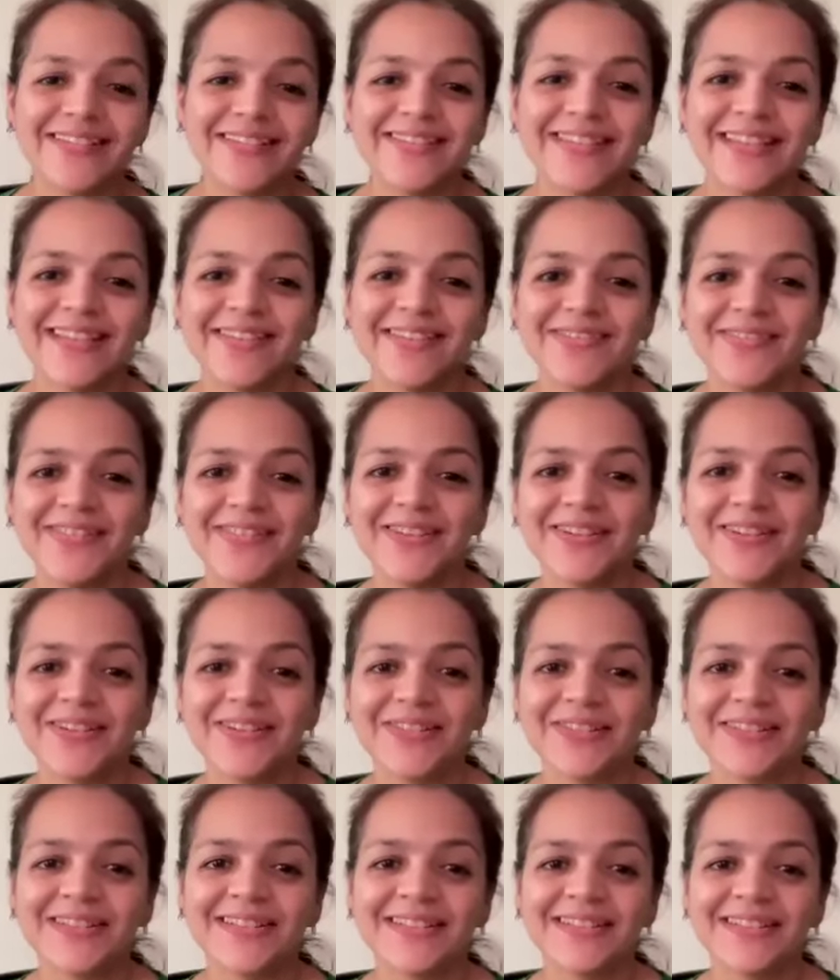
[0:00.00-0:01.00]
using
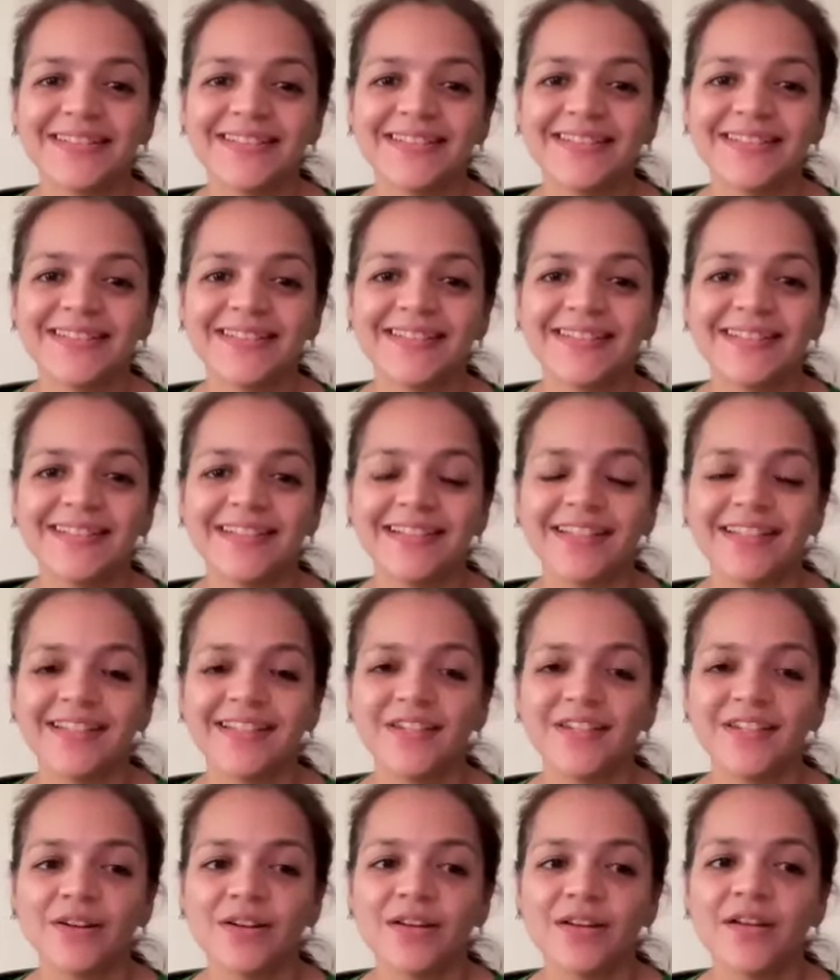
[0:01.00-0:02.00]
fear
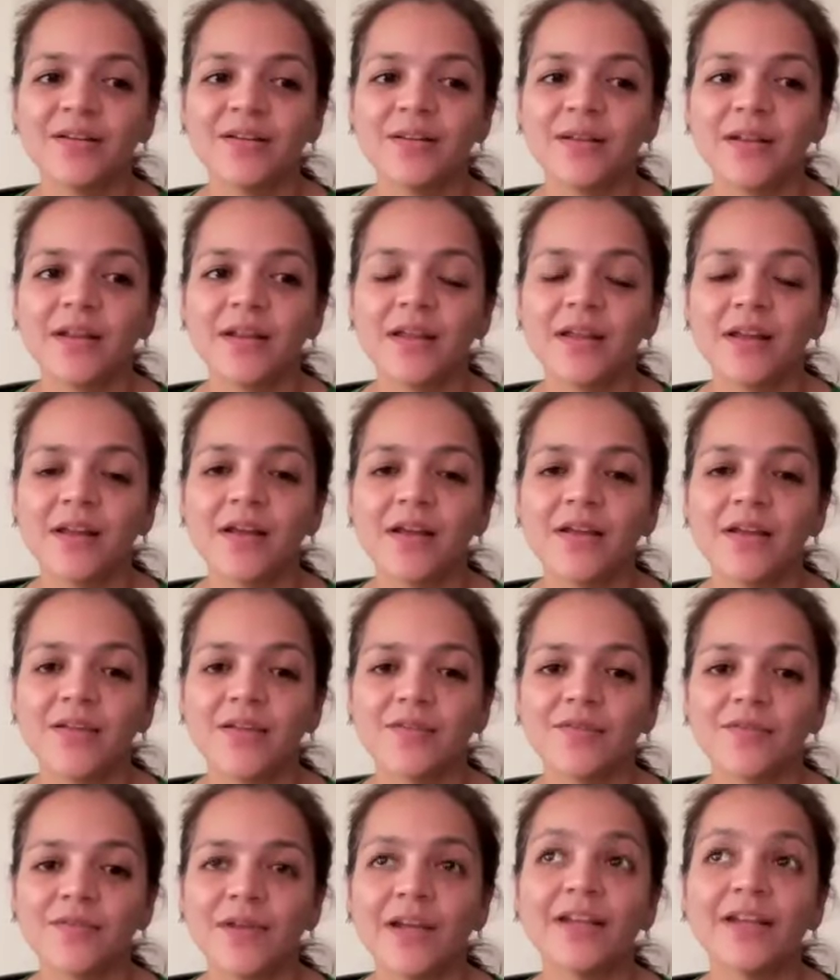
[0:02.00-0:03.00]
in your day-to-day
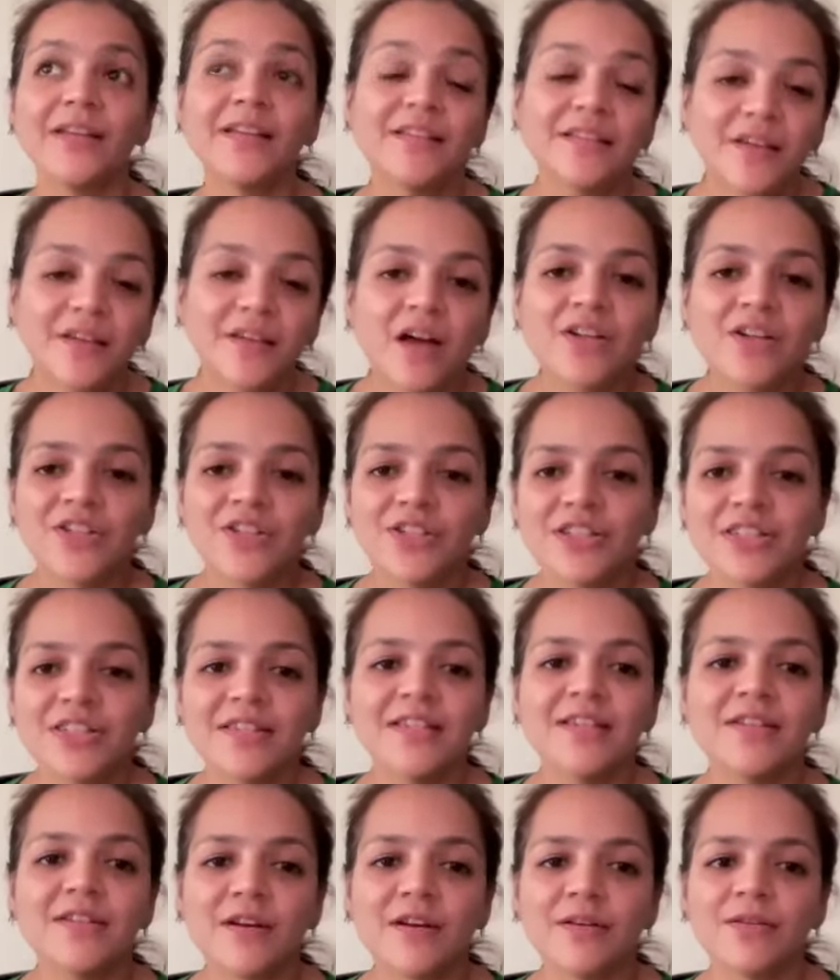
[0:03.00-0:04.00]
life. At least
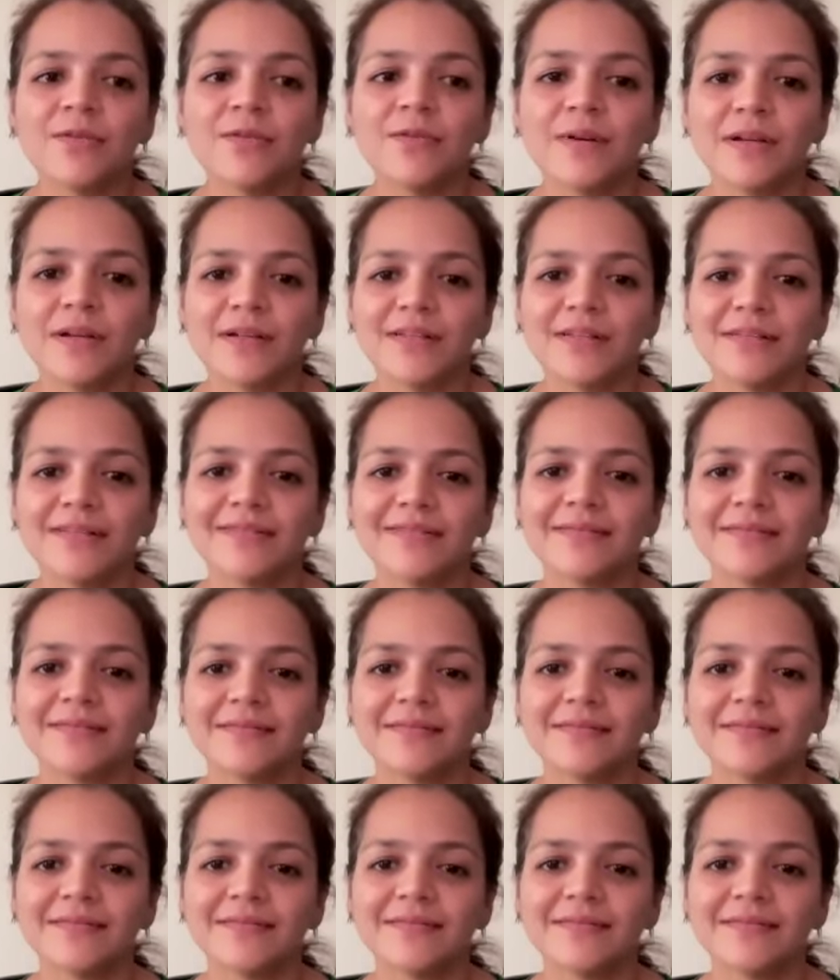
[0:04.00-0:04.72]
consciously not do it,